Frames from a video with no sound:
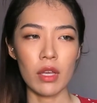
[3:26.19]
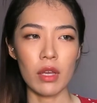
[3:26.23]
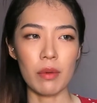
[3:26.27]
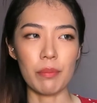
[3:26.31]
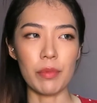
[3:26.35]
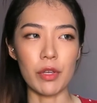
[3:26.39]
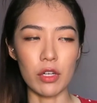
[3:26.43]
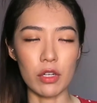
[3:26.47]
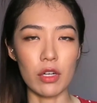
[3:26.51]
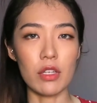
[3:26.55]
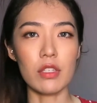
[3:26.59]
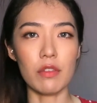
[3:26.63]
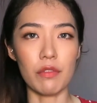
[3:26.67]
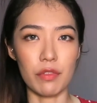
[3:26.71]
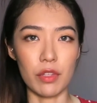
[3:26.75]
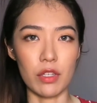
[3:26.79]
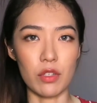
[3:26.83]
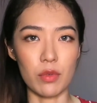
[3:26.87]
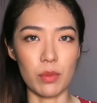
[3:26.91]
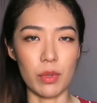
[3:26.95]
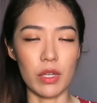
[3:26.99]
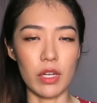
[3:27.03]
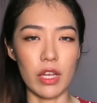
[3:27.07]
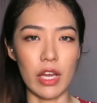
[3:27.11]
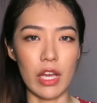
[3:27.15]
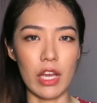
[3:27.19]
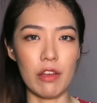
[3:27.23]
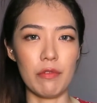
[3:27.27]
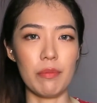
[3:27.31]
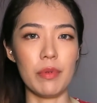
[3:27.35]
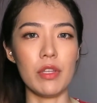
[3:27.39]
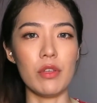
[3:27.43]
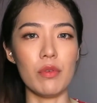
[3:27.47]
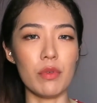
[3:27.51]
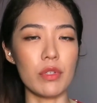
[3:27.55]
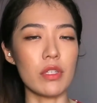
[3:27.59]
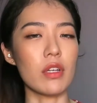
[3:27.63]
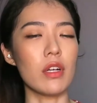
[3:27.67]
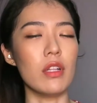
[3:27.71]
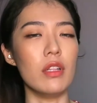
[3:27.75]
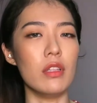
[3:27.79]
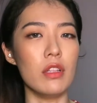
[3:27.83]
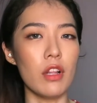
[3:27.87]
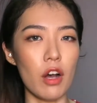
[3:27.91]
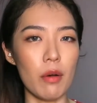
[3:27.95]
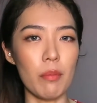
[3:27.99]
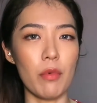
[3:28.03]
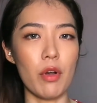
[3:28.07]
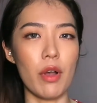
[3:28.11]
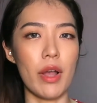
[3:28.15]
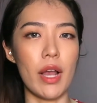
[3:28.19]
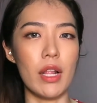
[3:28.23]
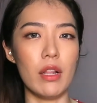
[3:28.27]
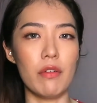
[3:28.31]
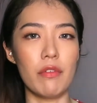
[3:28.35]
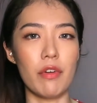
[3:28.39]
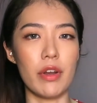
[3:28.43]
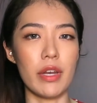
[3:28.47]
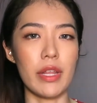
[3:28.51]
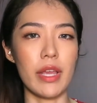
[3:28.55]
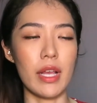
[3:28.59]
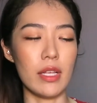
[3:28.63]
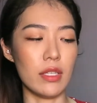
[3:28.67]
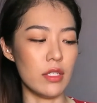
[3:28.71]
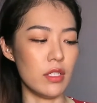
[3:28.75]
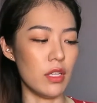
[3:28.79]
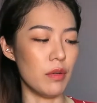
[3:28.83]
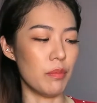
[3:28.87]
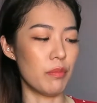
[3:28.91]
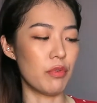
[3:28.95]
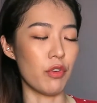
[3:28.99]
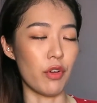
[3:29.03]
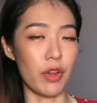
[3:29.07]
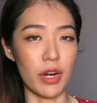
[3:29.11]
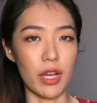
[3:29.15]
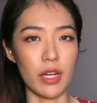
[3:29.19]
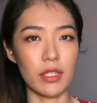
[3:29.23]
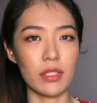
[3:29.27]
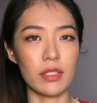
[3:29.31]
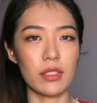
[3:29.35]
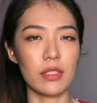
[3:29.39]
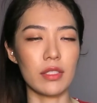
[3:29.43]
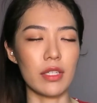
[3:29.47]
because of this one, I have been using a lot more hyaluronic acid products.